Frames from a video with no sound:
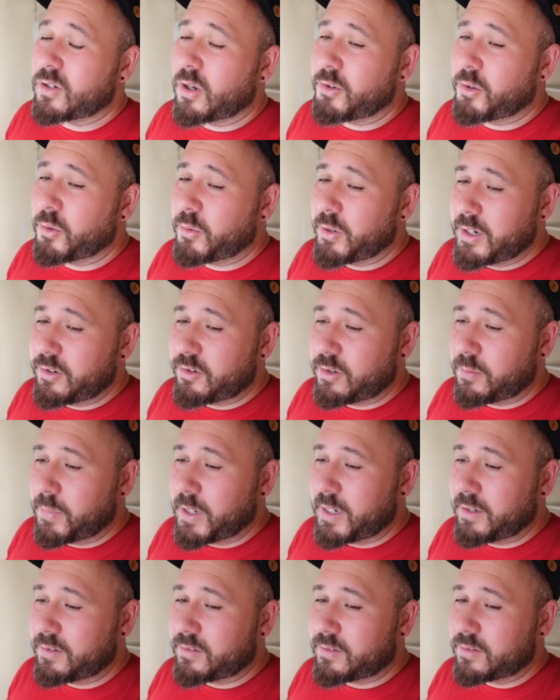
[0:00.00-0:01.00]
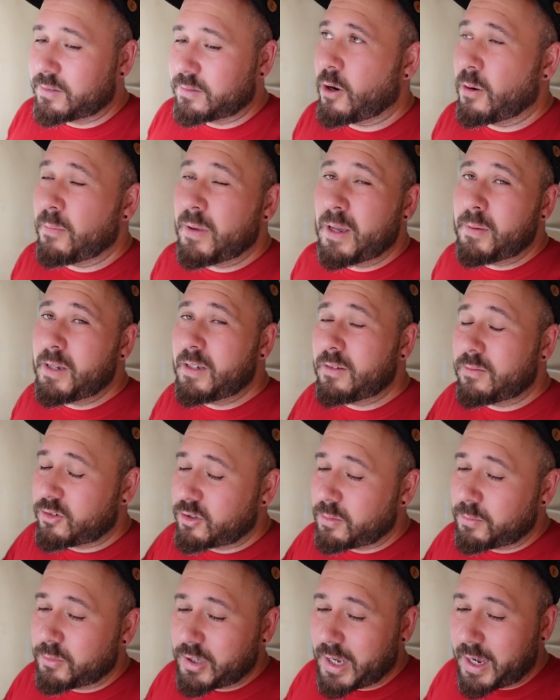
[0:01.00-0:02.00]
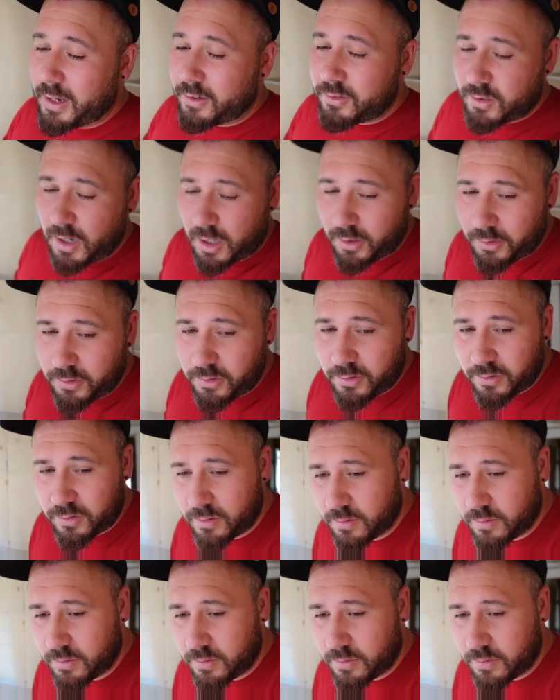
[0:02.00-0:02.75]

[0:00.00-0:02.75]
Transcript: all donation based, or maybe some tax dollars.